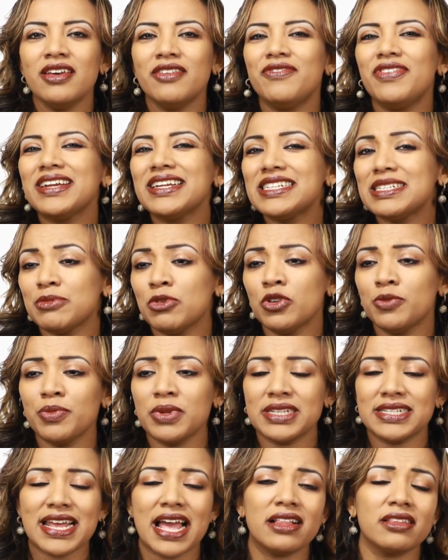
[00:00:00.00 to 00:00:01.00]
Victimhood
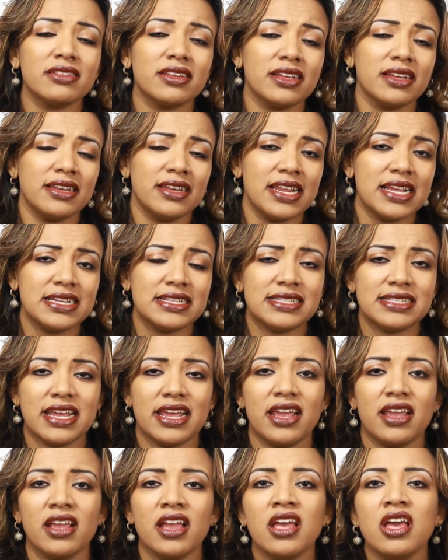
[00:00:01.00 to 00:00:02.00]
mentality and
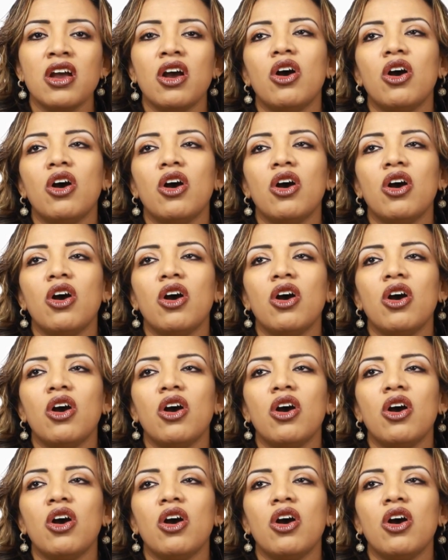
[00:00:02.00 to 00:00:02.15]
naysaying.